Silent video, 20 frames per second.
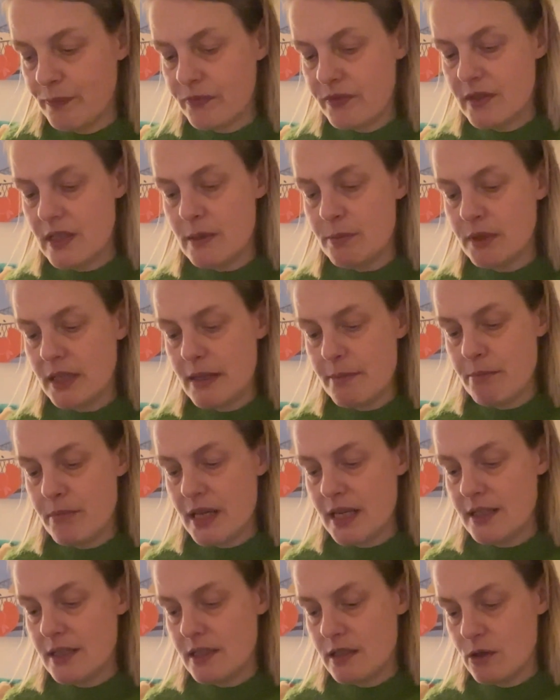deeply
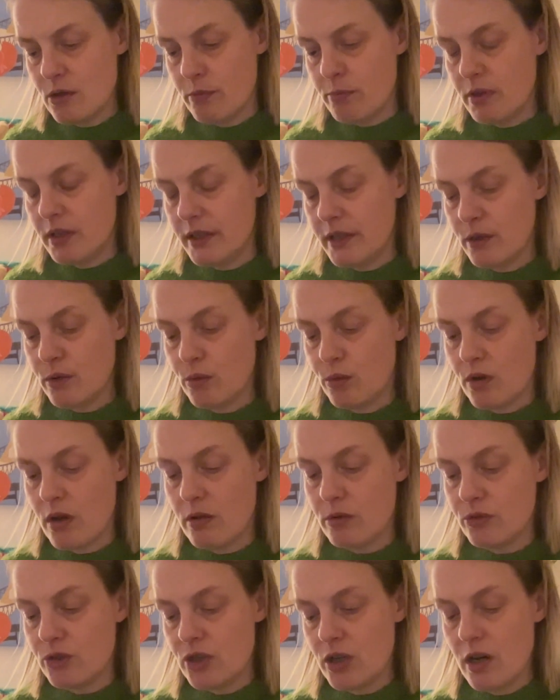embedded in our political
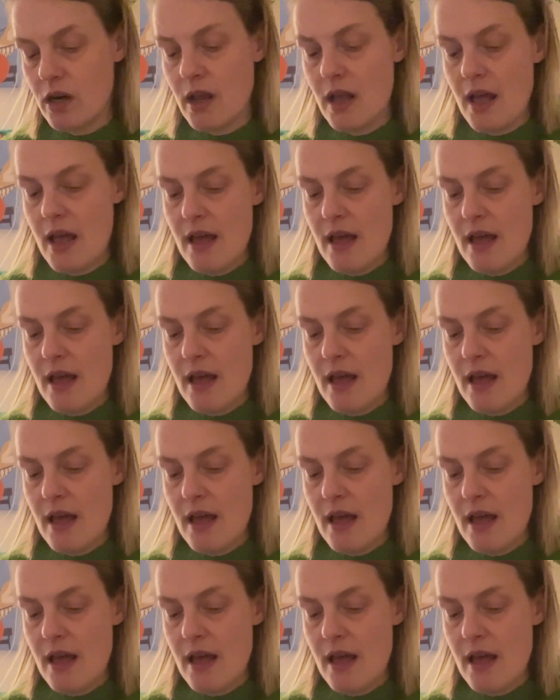culture,